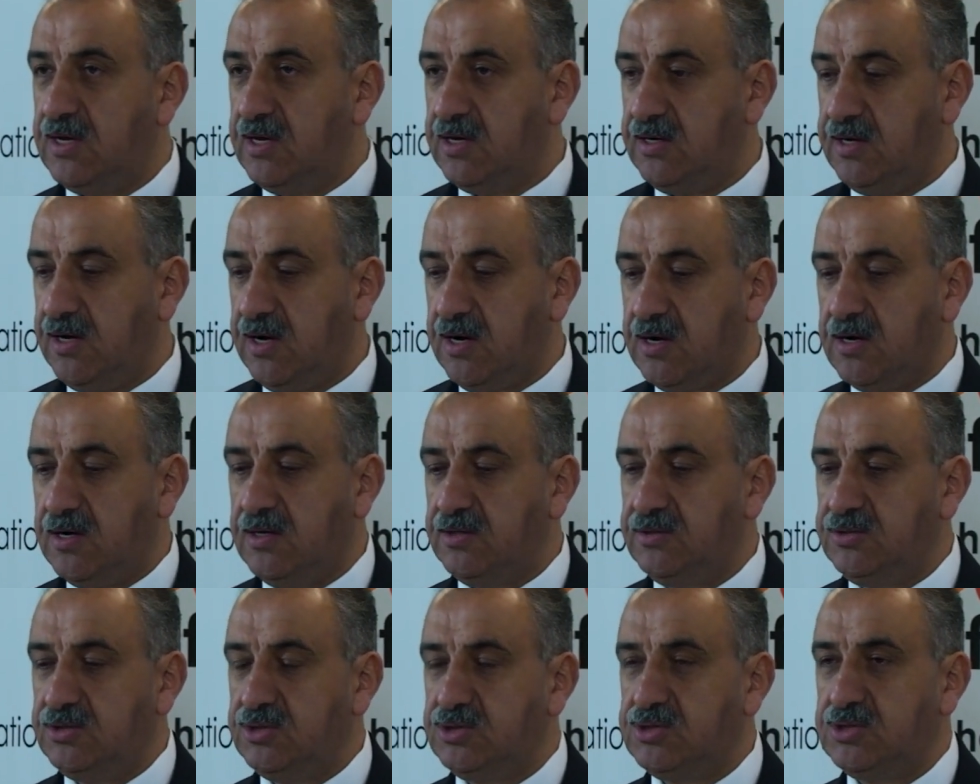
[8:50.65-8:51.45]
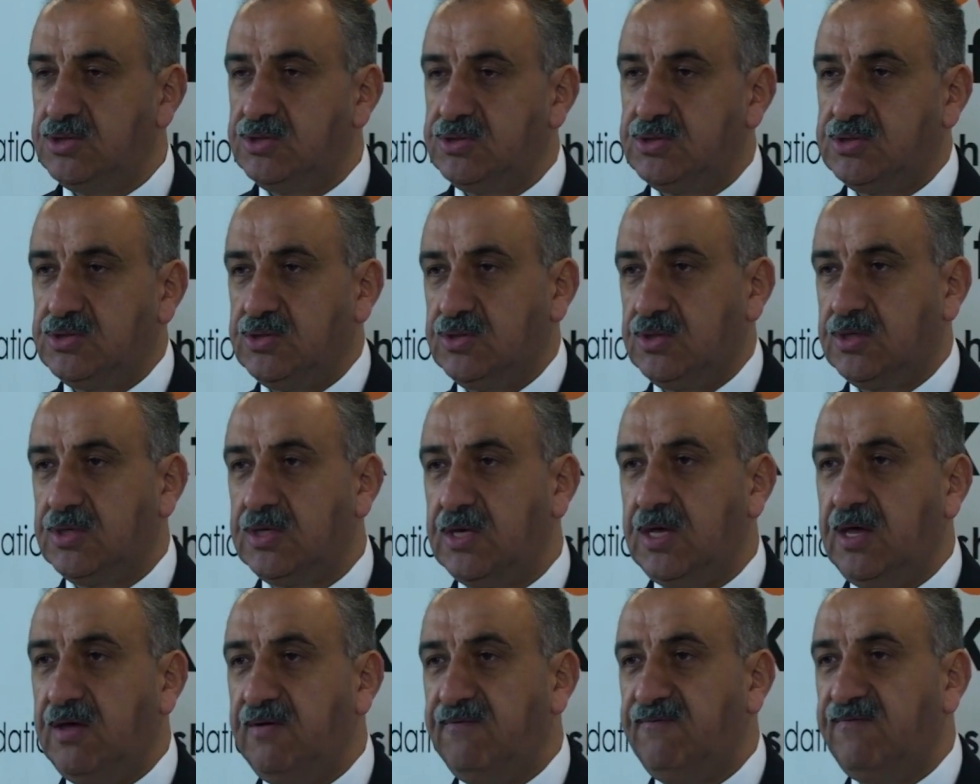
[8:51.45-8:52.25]
and that conditions should
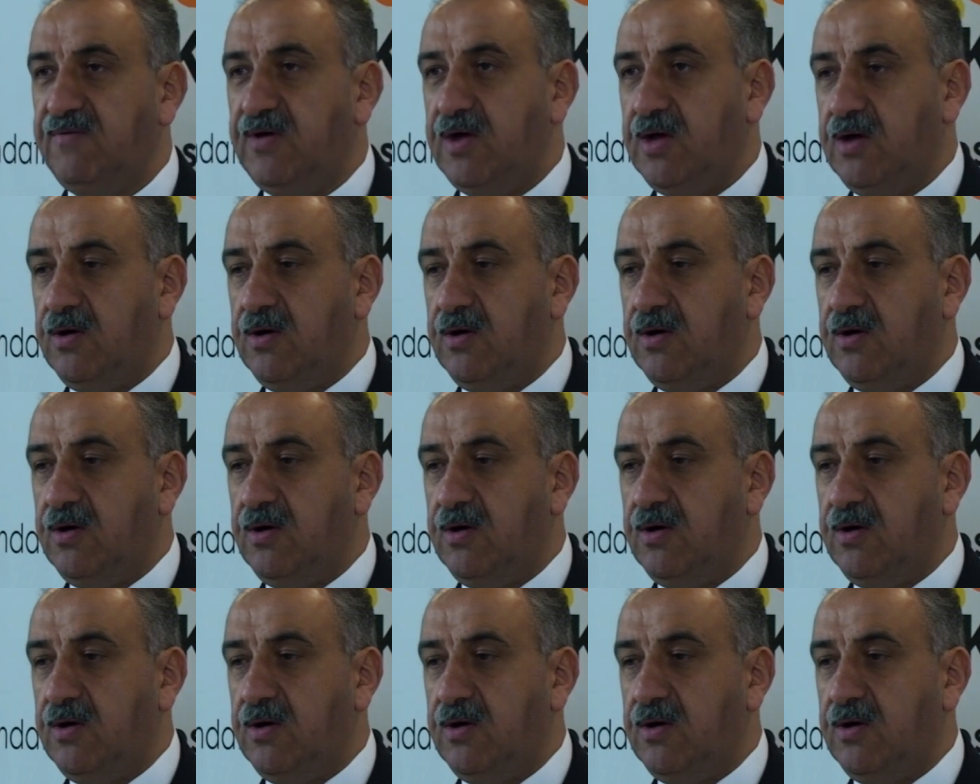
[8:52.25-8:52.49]
give